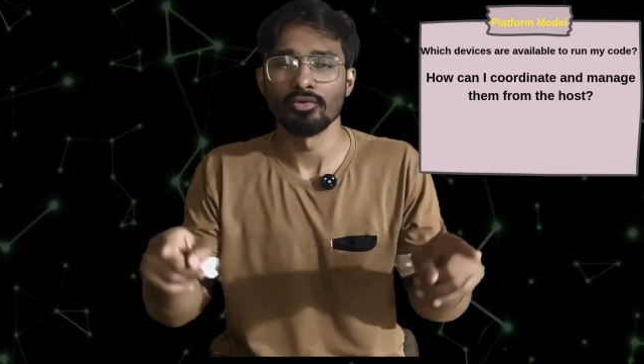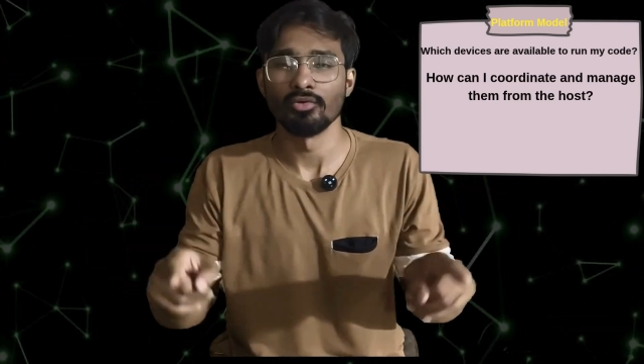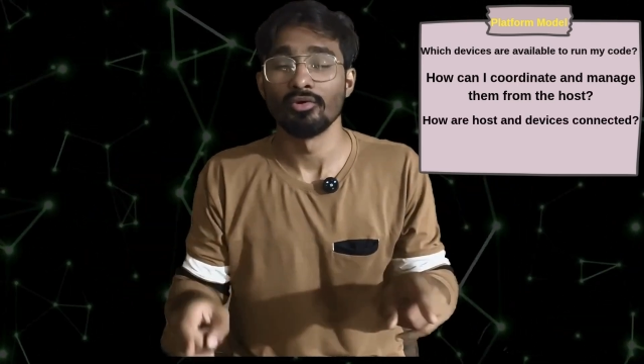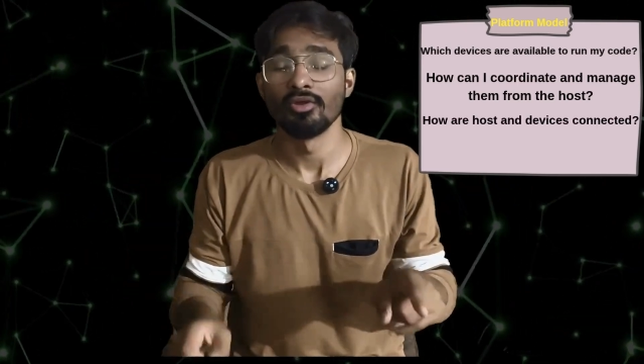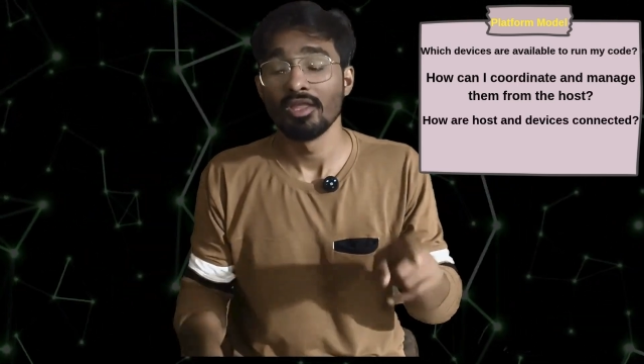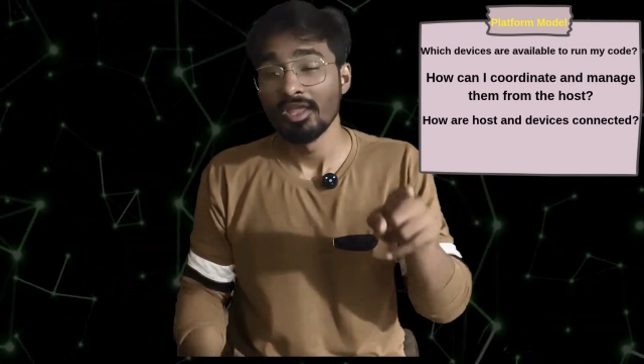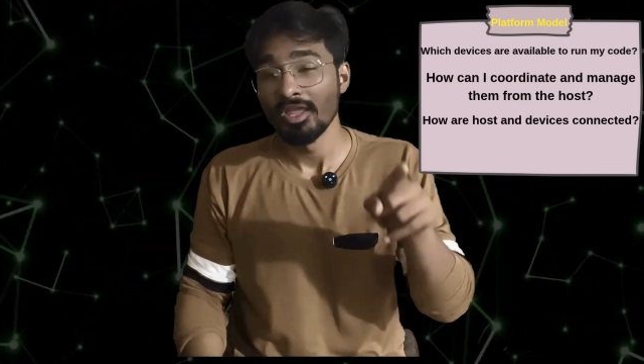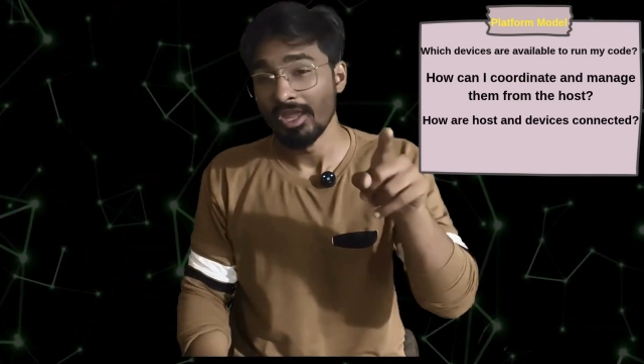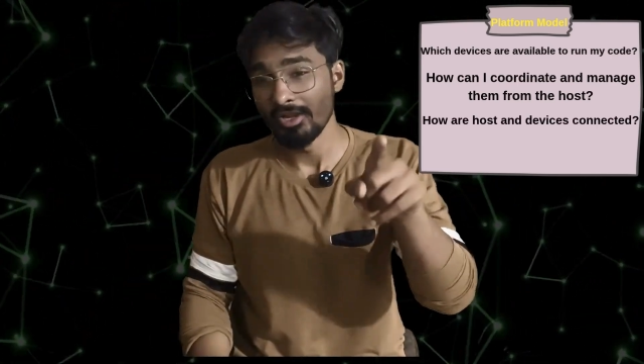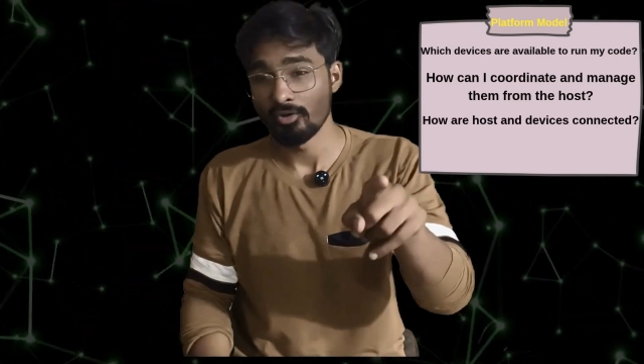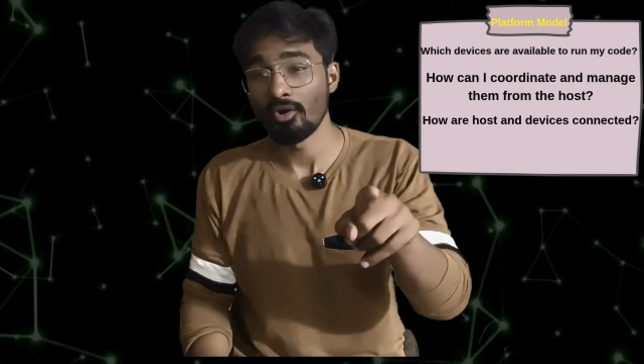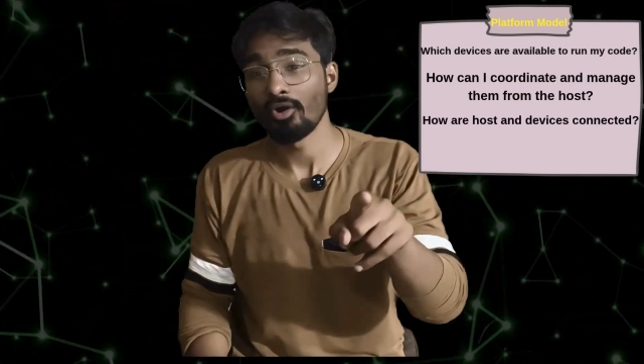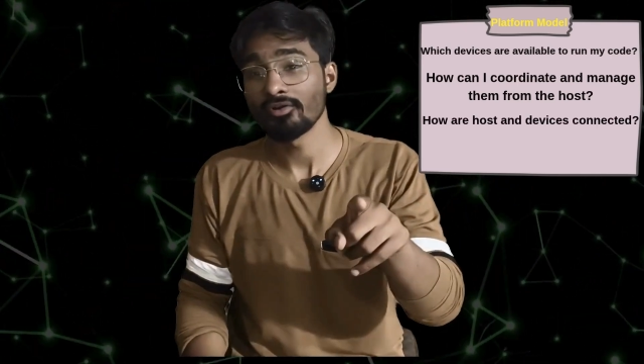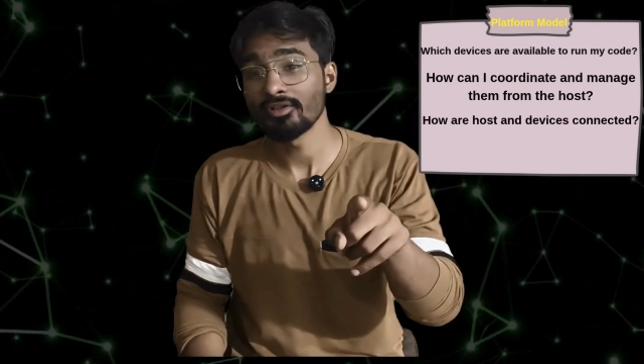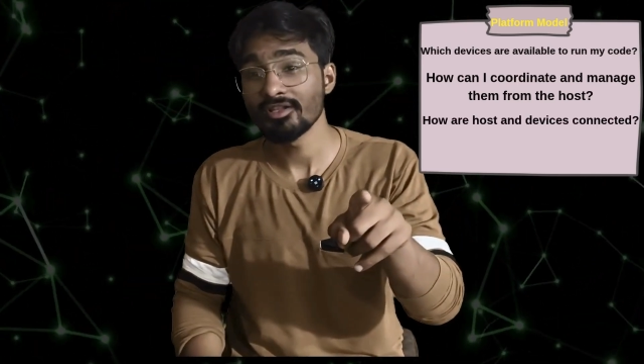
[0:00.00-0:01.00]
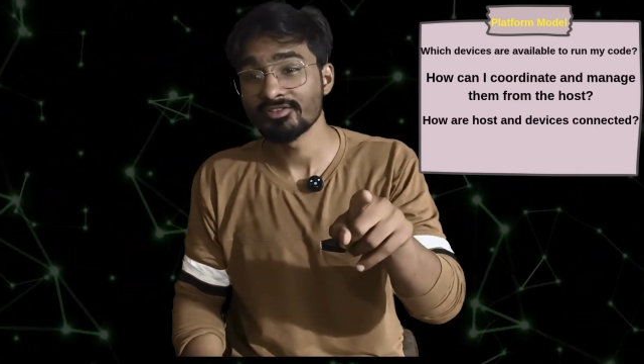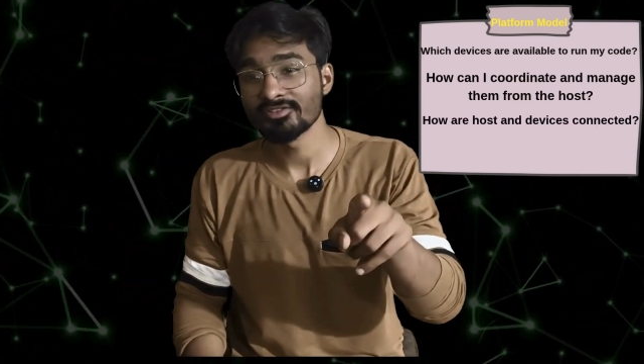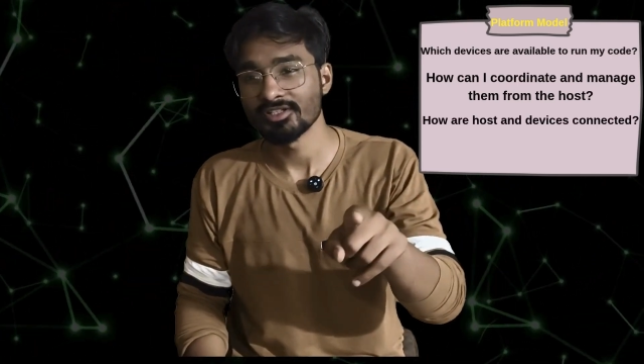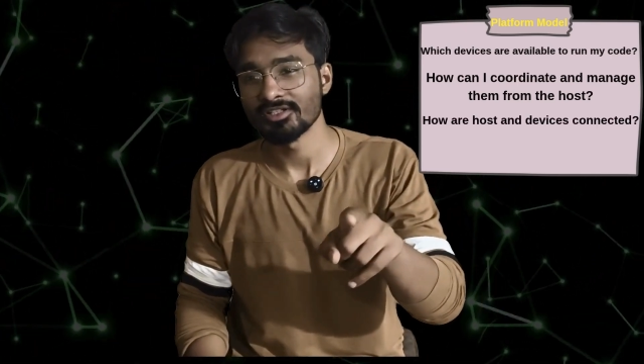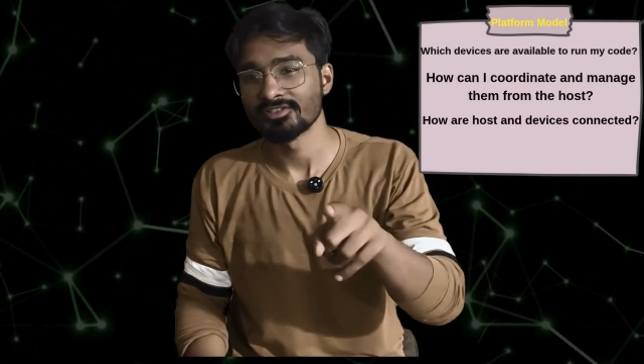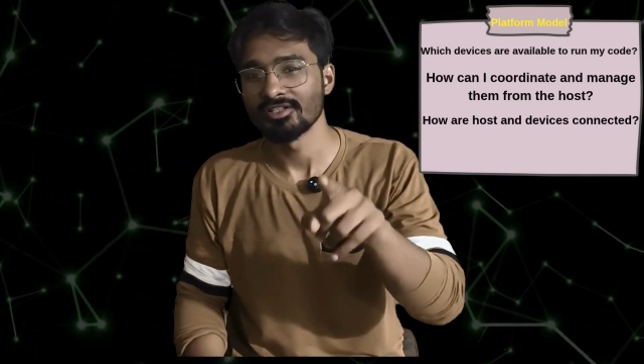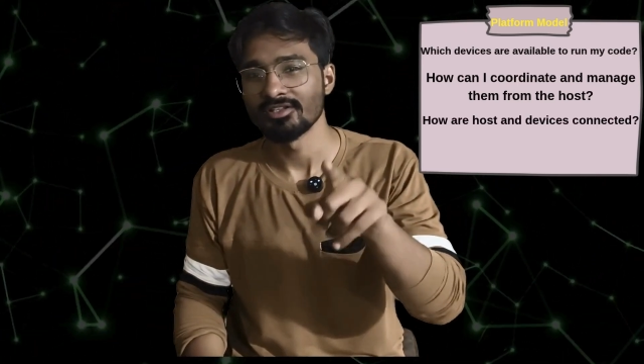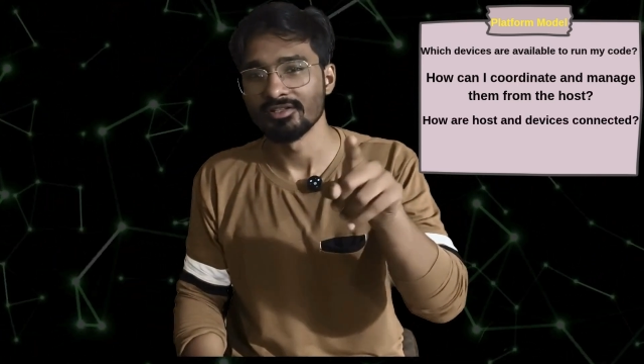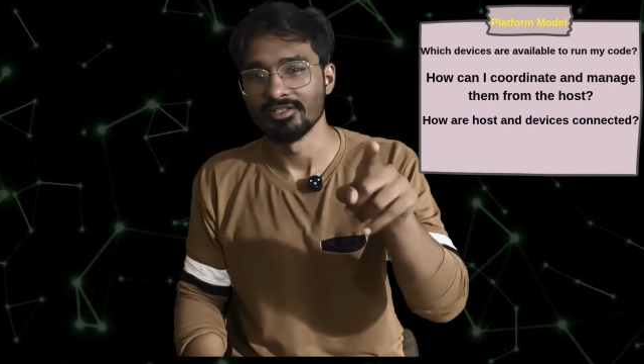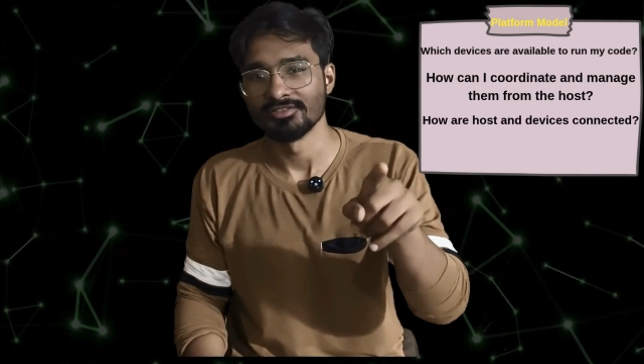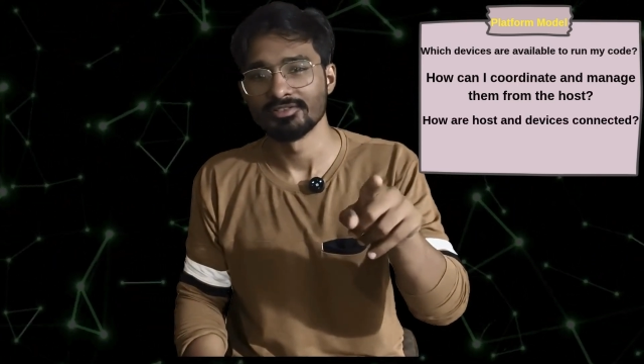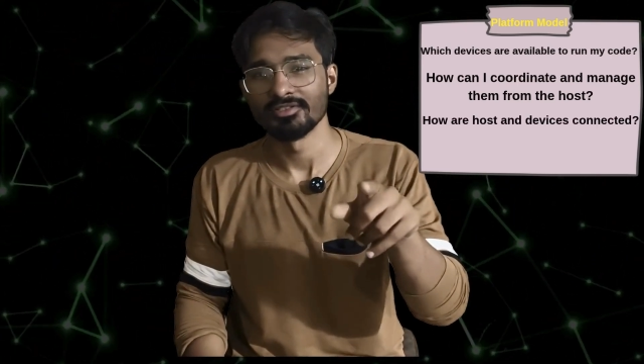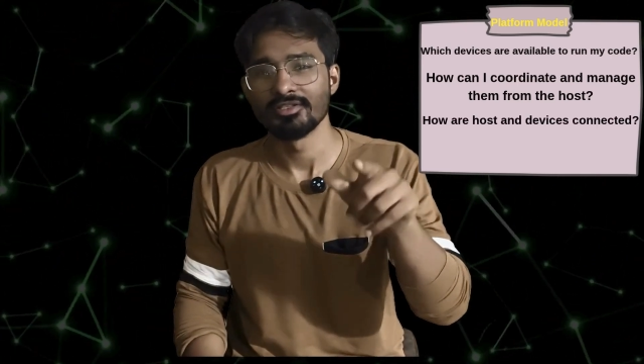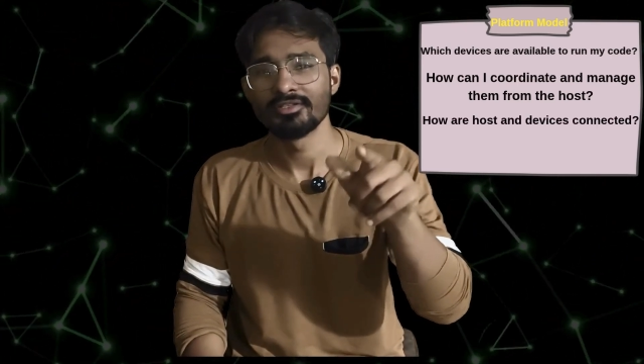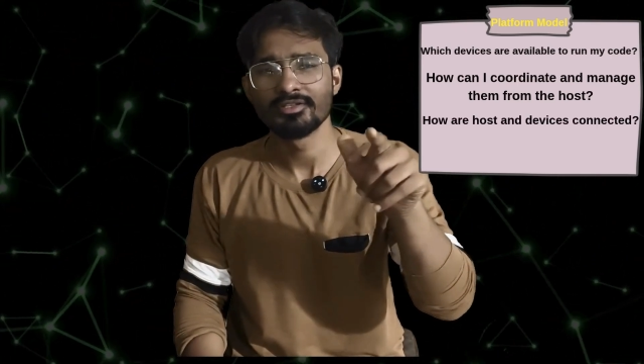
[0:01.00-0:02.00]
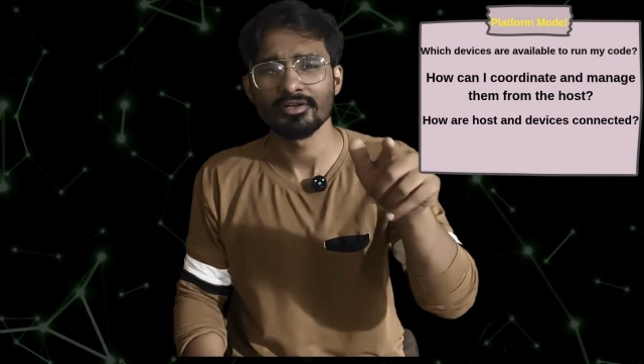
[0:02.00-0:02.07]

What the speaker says: queue and all the instruction list,